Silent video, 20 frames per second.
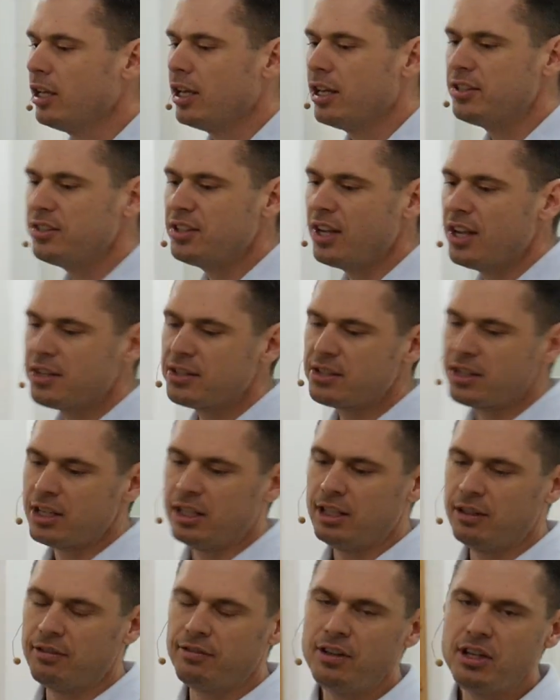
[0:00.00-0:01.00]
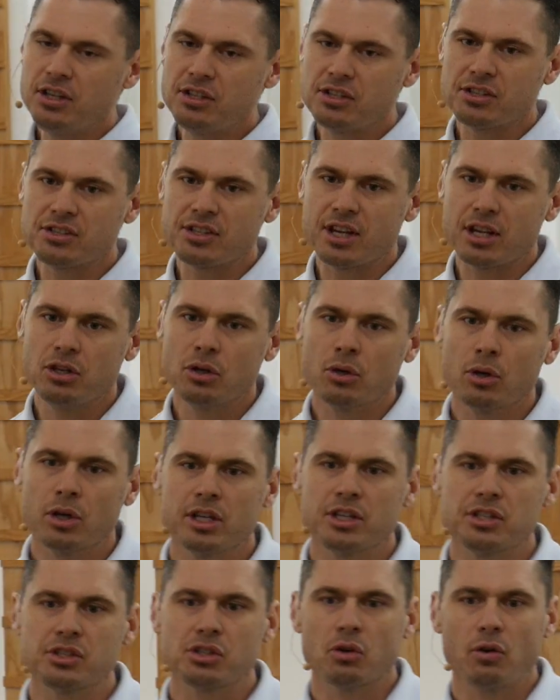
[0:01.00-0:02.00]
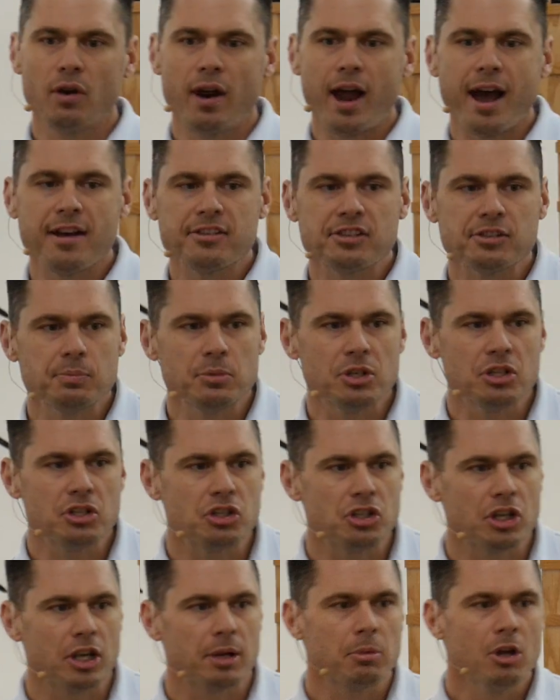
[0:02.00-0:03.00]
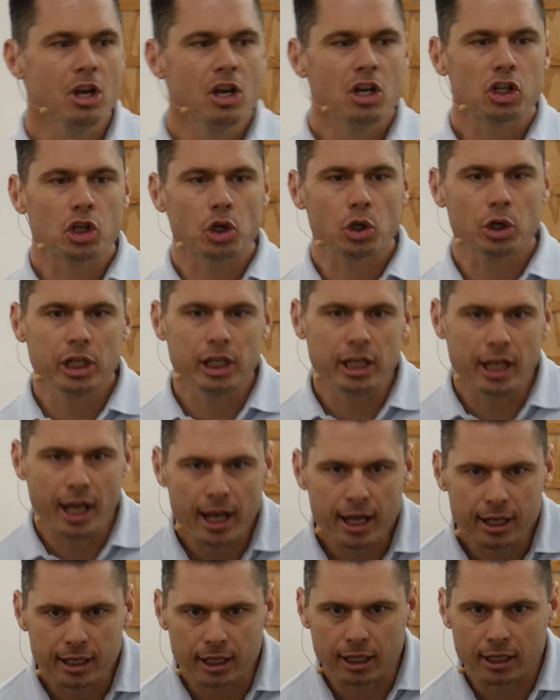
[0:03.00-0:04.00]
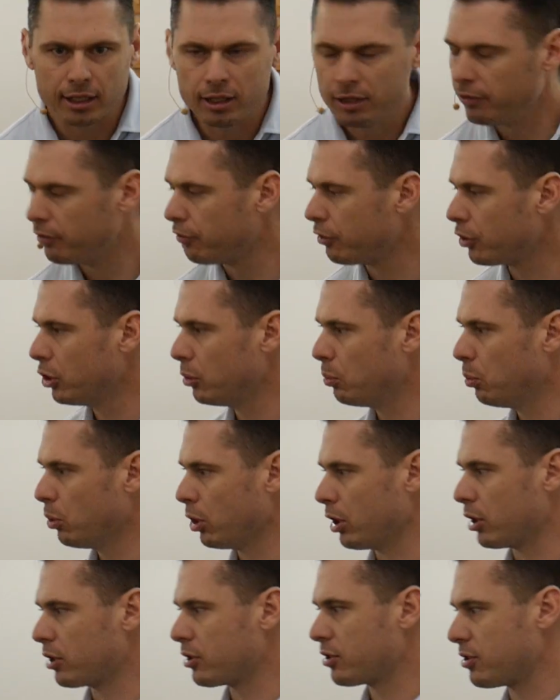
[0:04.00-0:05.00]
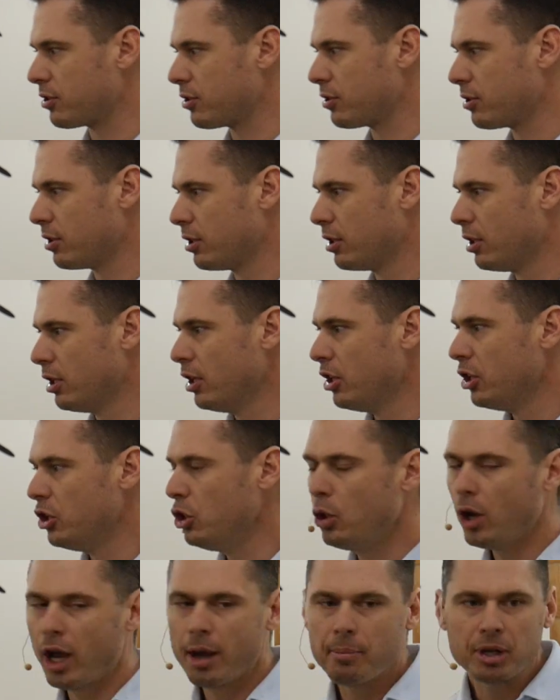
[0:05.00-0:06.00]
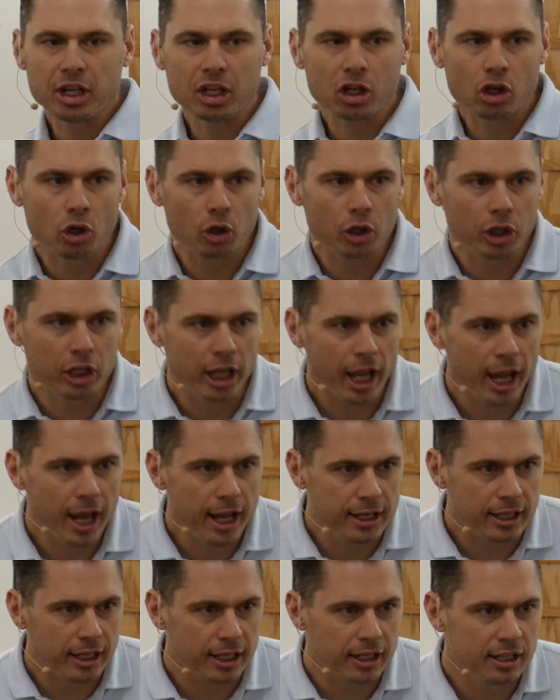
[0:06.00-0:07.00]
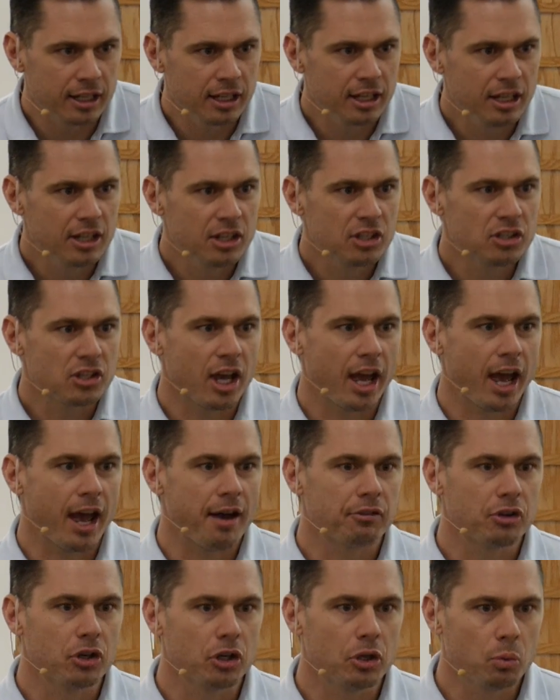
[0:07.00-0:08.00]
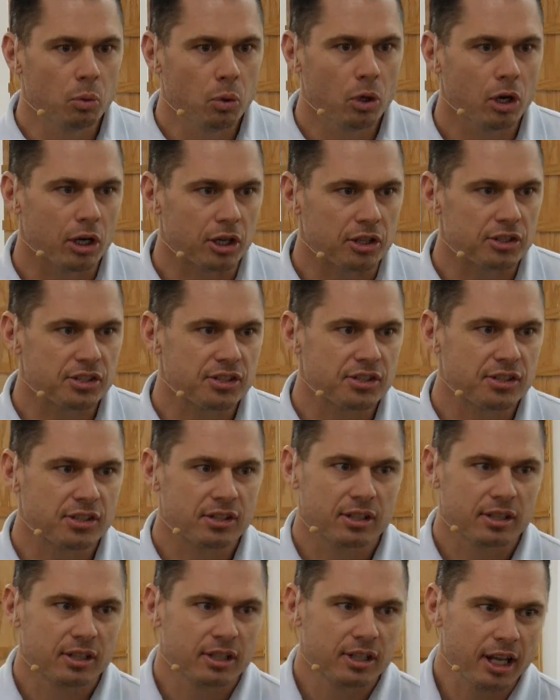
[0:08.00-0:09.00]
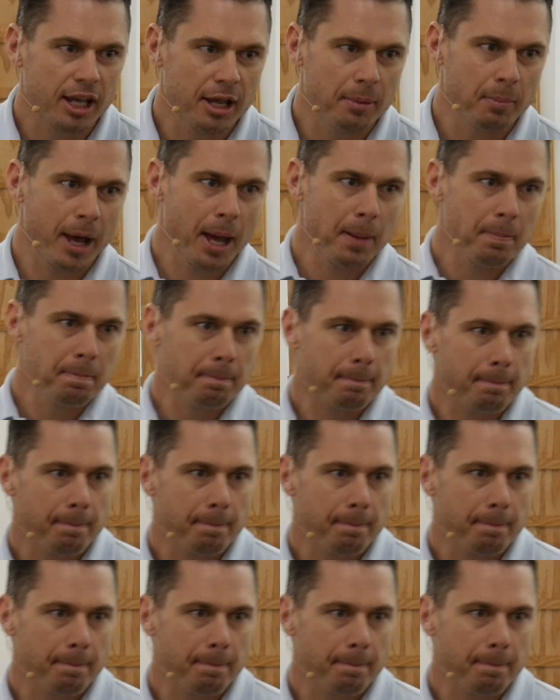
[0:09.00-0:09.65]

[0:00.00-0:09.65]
it says in Ephesians that you're his craftsmanship created for good works. You have been created to have good works. Amen?